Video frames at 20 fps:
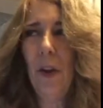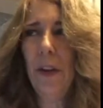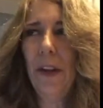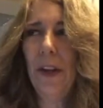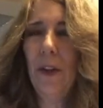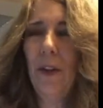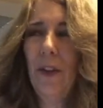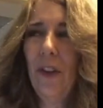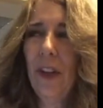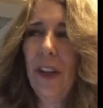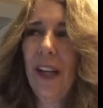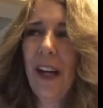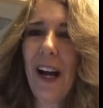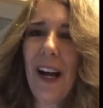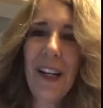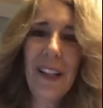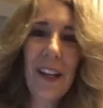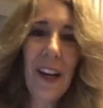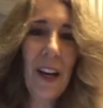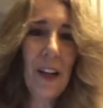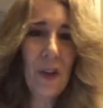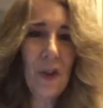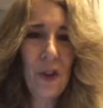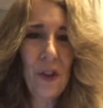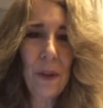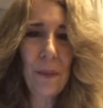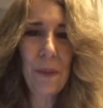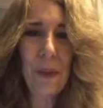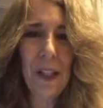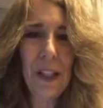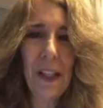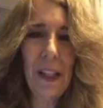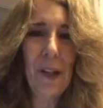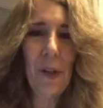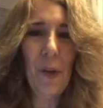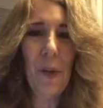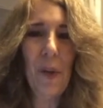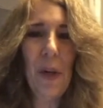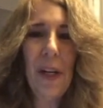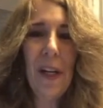And there's a guy, Don Shipley,
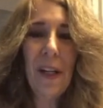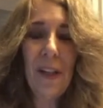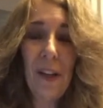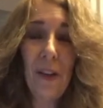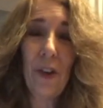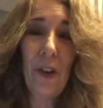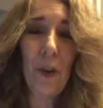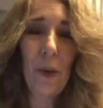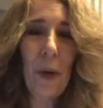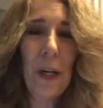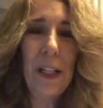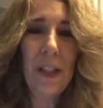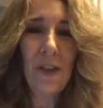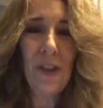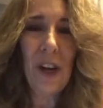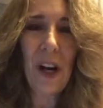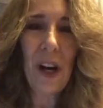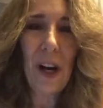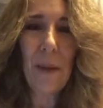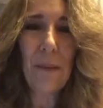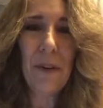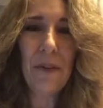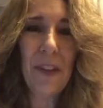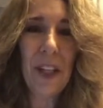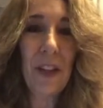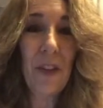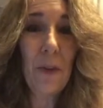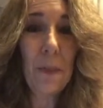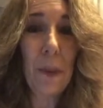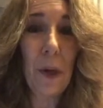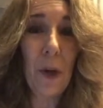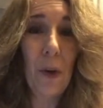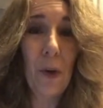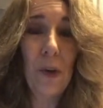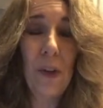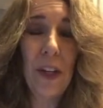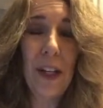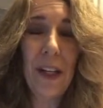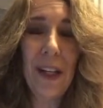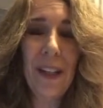who does a great job of
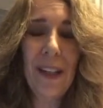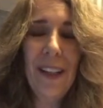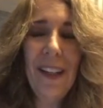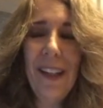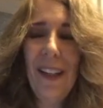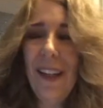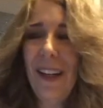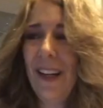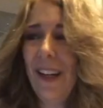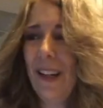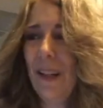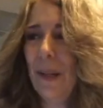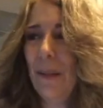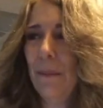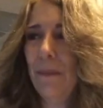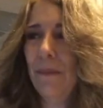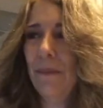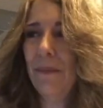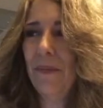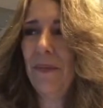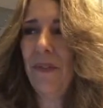exposing um,